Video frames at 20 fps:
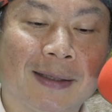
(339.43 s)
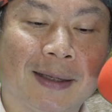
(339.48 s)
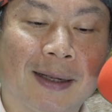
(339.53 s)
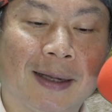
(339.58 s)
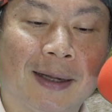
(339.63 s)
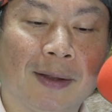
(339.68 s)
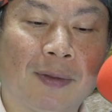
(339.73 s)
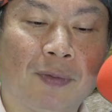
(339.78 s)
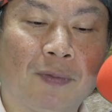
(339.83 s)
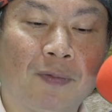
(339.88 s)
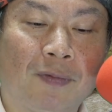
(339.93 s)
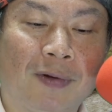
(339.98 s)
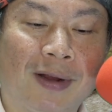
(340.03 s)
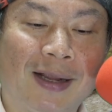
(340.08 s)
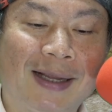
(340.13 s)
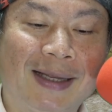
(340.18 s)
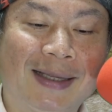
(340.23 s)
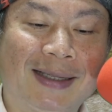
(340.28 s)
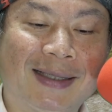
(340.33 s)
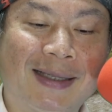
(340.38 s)

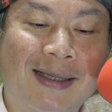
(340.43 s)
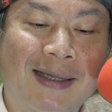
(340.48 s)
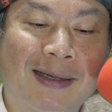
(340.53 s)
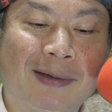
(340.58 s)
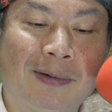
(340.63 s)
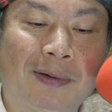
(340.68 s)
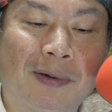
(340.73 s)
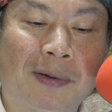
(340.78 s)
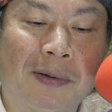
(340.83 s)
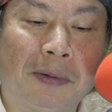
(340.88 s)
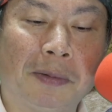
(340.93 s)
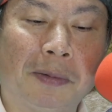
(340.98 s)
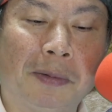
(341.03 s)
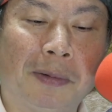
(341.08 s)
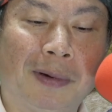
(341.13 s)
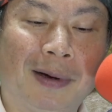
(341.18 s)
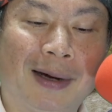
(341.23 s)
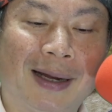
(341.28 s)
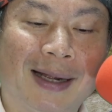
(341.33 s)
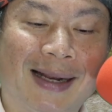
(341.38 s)

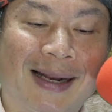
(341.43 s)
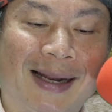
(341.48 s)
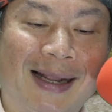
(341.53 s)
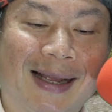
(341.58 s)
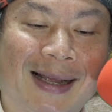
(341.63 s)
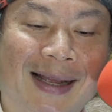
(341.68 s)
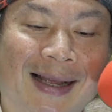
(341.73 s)
301.